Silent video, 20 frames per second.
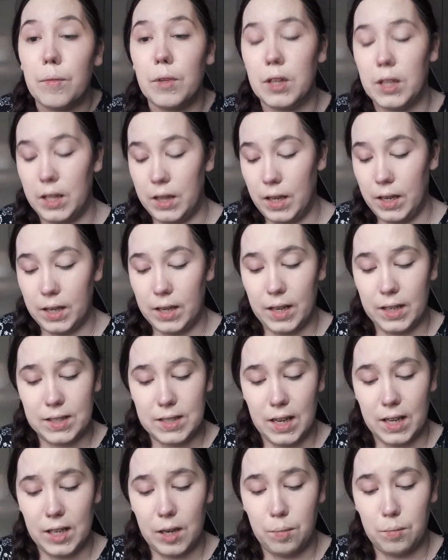Like that,
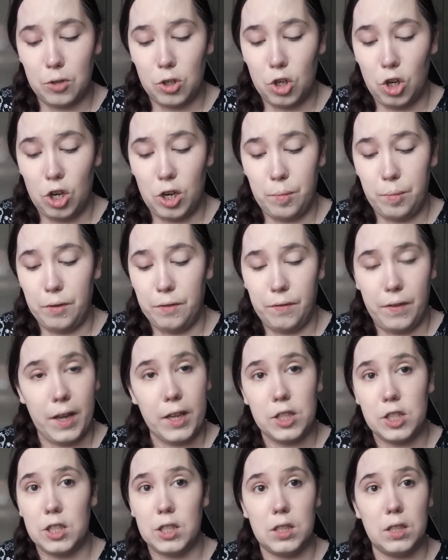guys, I am not a
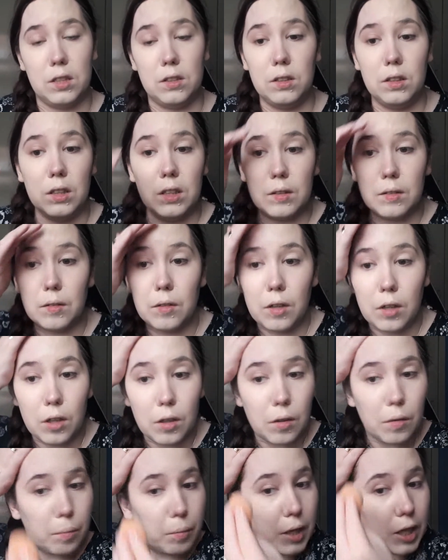professional
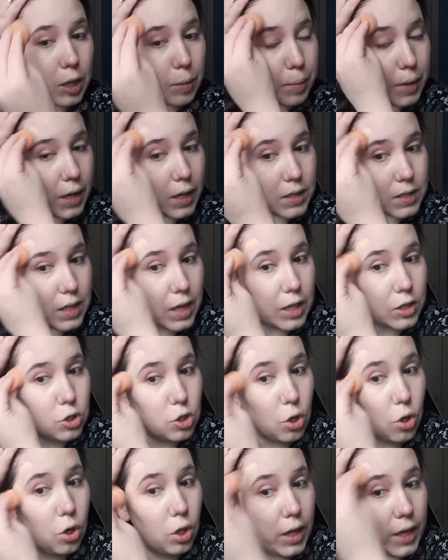makeup artist
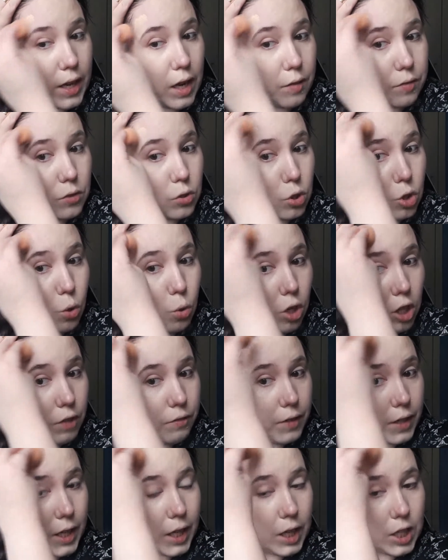at all. I have no
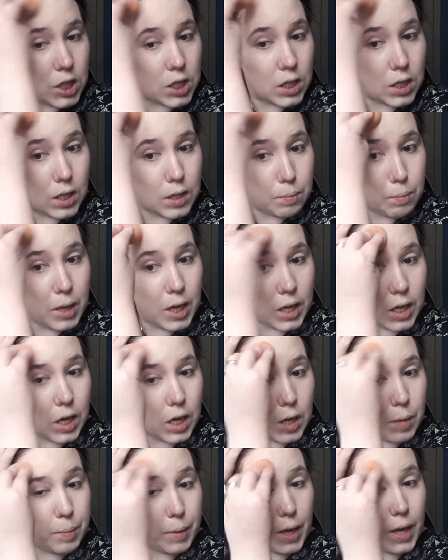qualification in
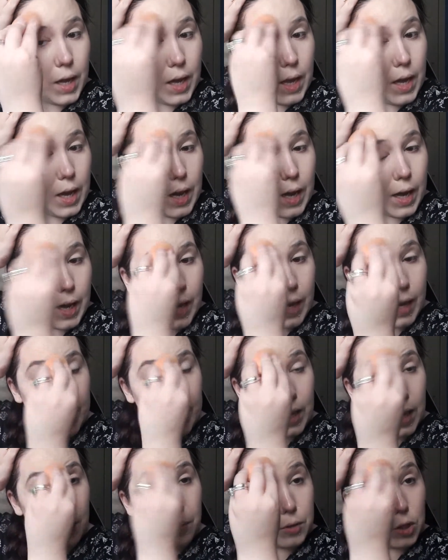makeup.
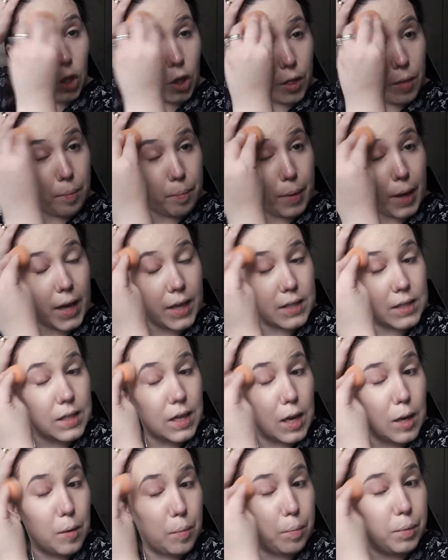I am not the best
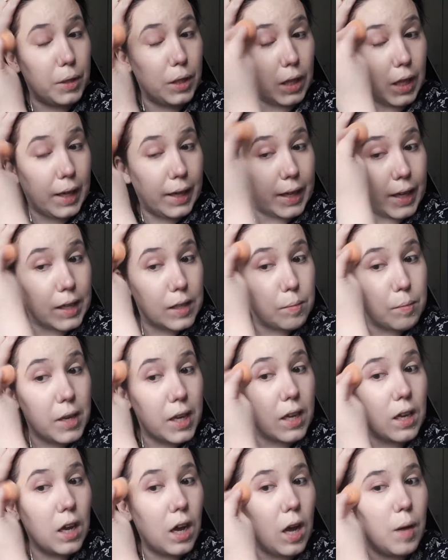at applying
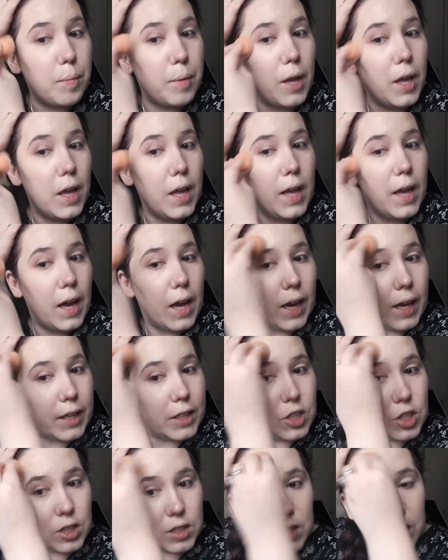makeup. I
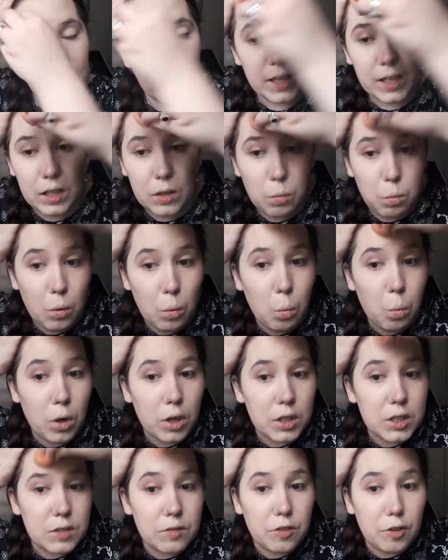just like what
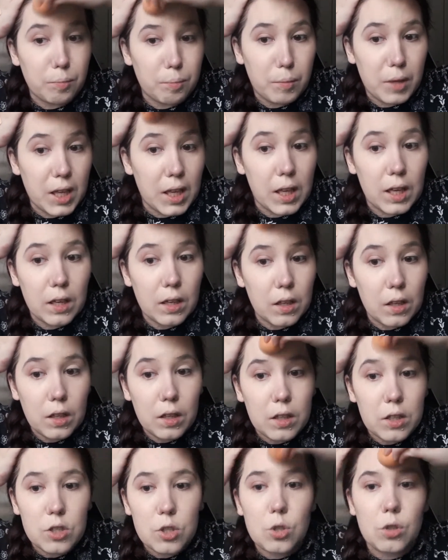works for me.
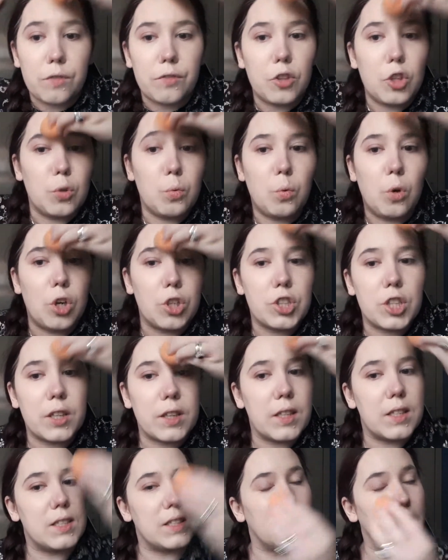So if you're
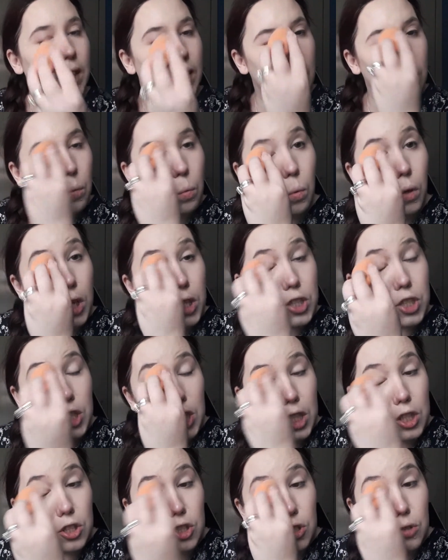watching this thinking, what is
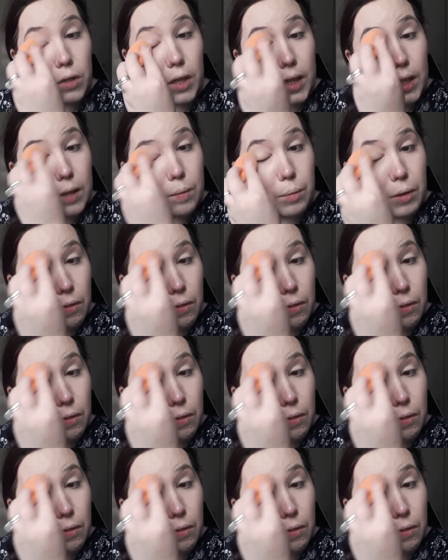she doing?